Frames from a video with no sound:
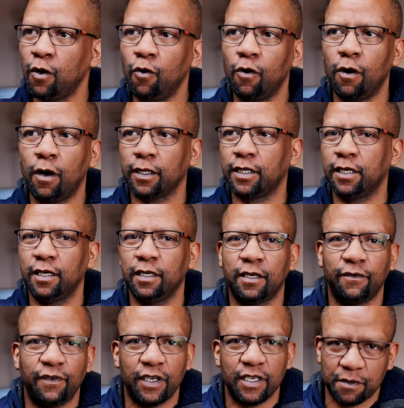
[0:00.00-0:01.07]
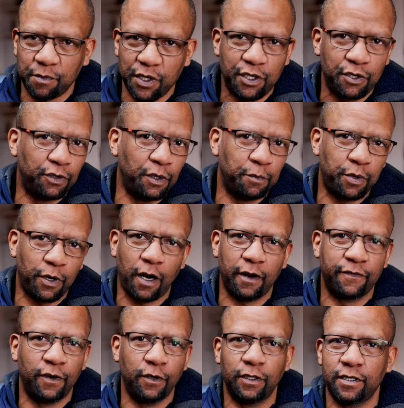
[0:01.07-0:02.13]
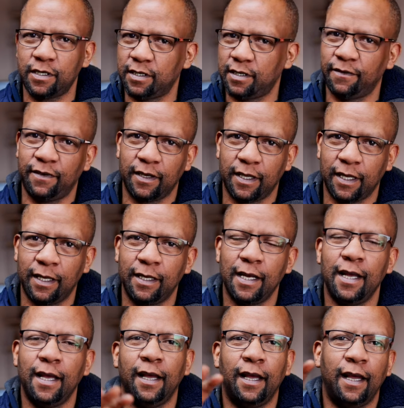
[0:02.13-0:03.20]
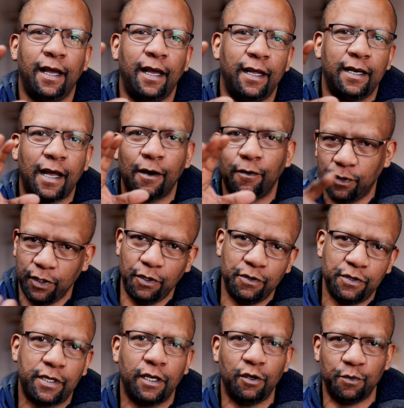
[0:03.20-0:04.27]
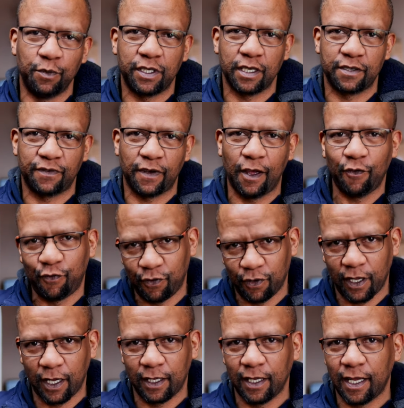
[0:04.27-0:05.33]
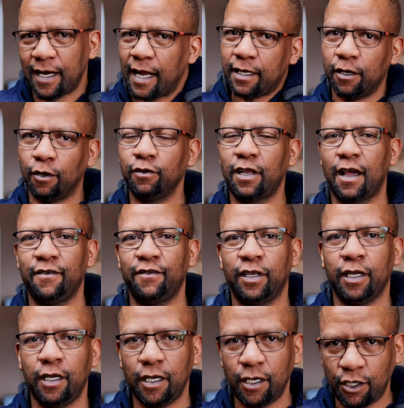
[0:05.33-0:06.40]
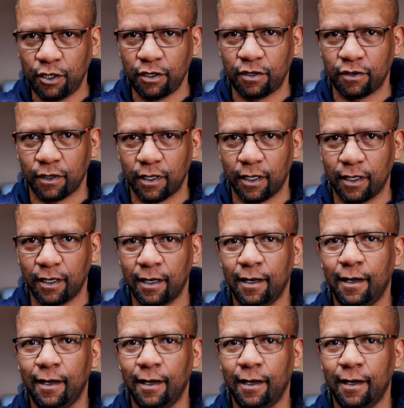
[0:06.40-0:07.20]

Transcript: or alternatively it's me shooting product photos and stuff like that and I will use the Lumix S5 for that and I don't have any issues with it